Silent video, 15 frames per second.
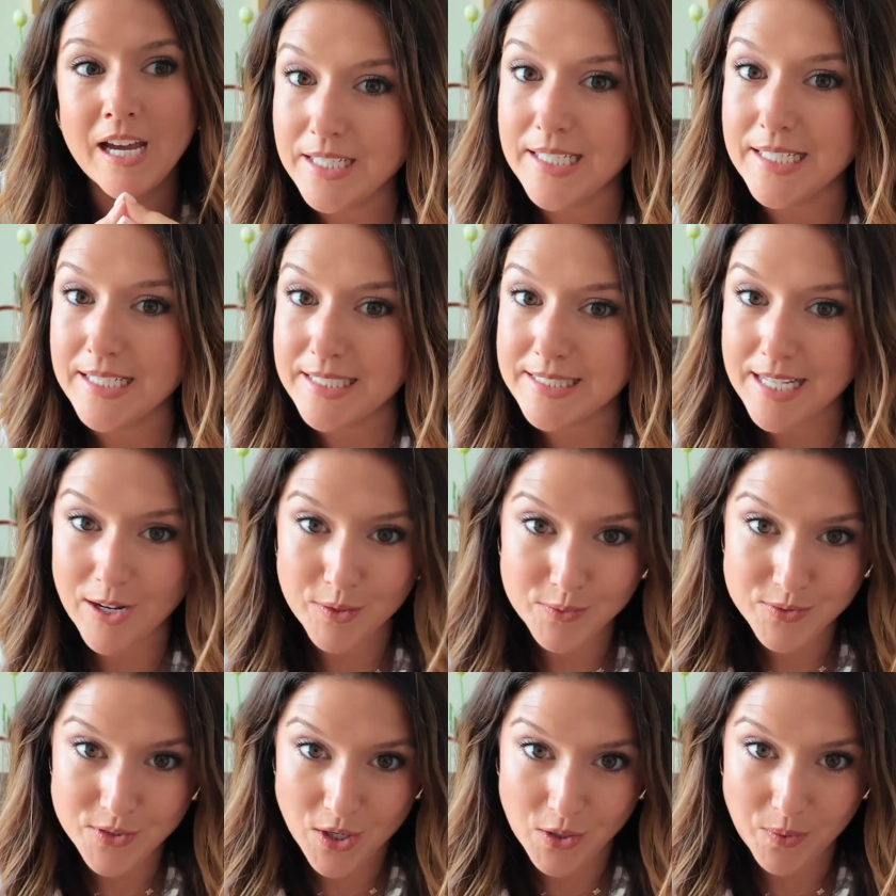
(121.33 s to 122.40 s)
It is out of
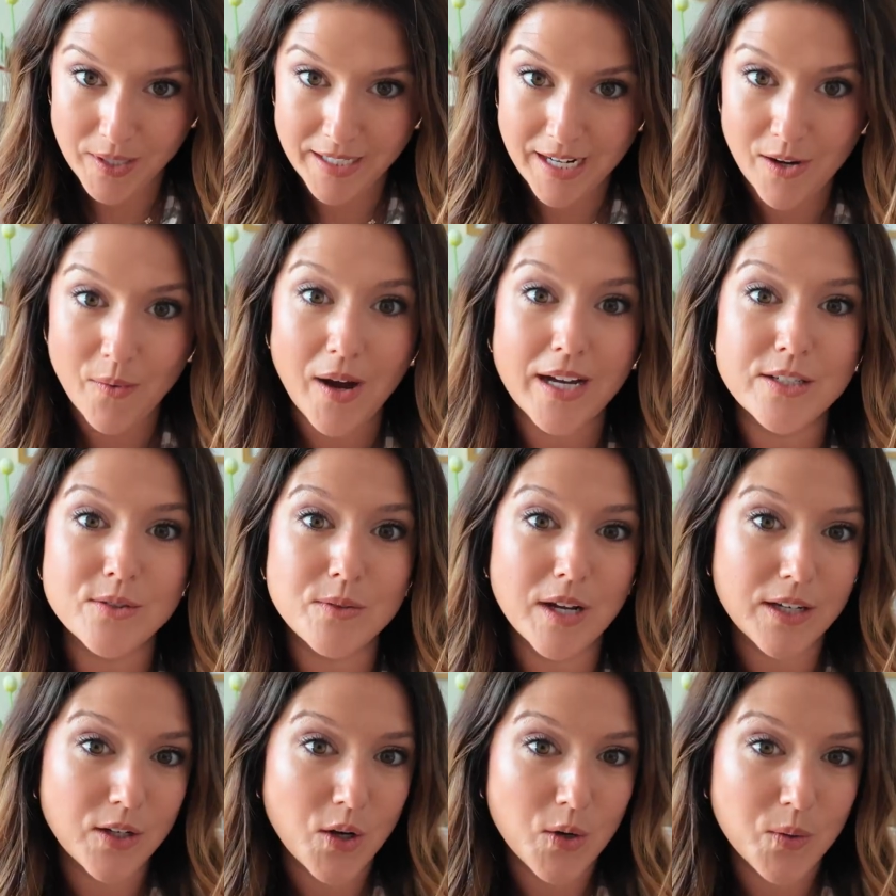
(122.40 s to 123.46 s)
stock right now. I do
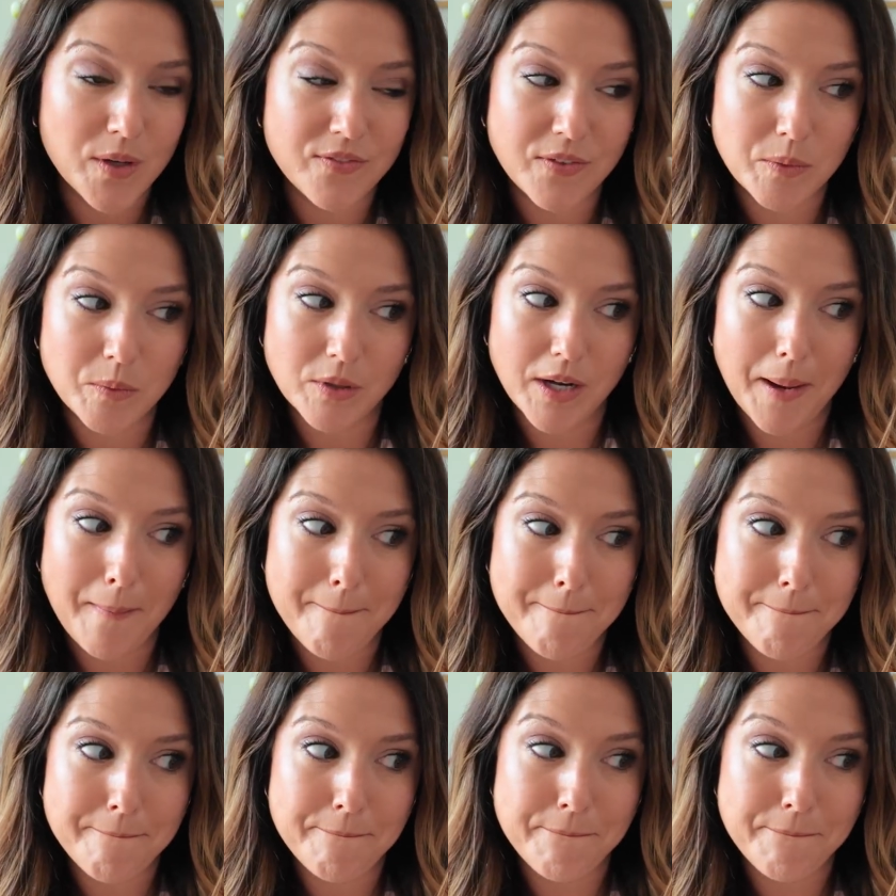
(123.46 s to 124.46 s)
not know if it will come